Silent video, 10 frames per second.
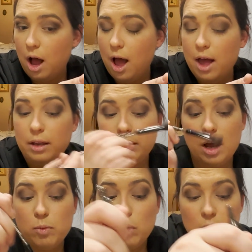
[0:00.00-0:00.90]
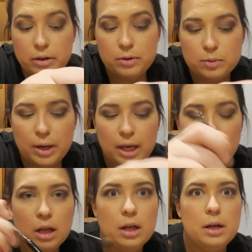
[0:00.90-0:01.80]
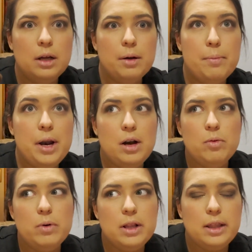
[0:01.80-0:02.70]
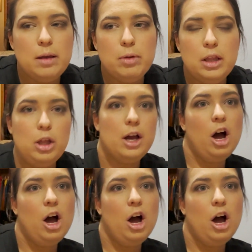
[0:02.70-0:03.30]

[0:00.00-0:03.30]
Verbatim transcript: and I want to lose weight, but I don't want to label it like,